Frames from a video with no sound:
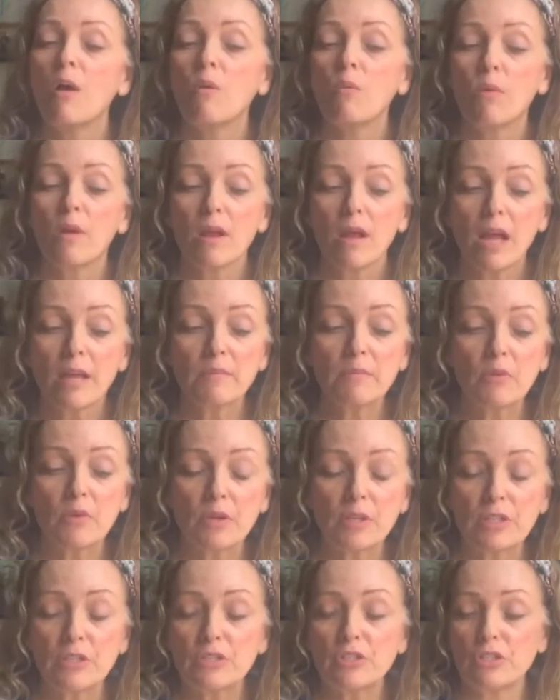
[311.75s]
what I'm going
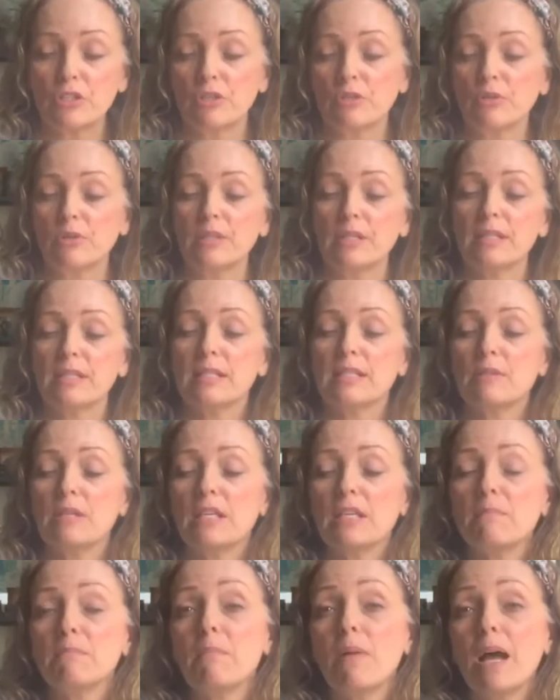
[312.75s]
to do is,
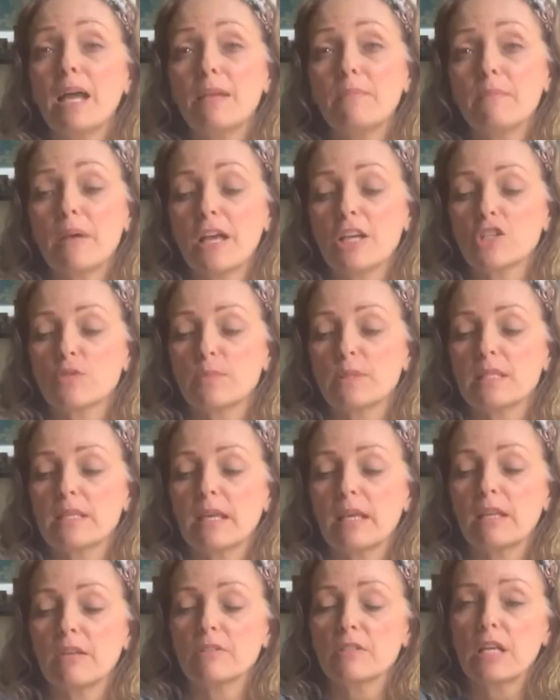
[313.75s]
in my mashed potatoes,